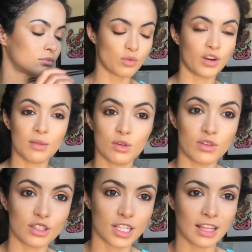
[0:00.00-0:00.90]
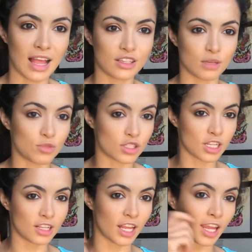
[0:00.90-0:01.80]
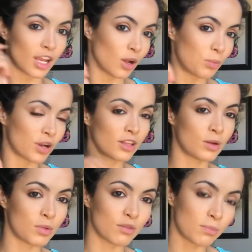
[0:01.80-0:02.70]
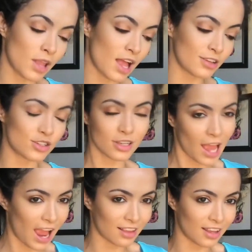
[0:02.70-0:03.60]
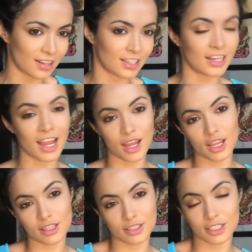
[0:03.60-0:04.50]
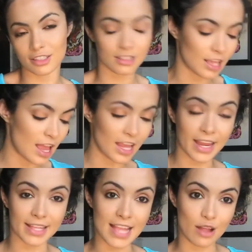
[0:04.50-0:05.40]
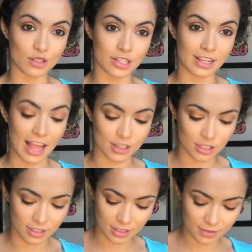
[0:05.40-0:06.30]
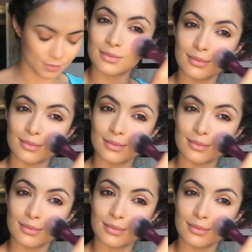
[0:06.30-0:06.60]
so before I move on to the lash, I'm just gonna like, you know, put a little bit of blush, highlighter, and get down to the lashes.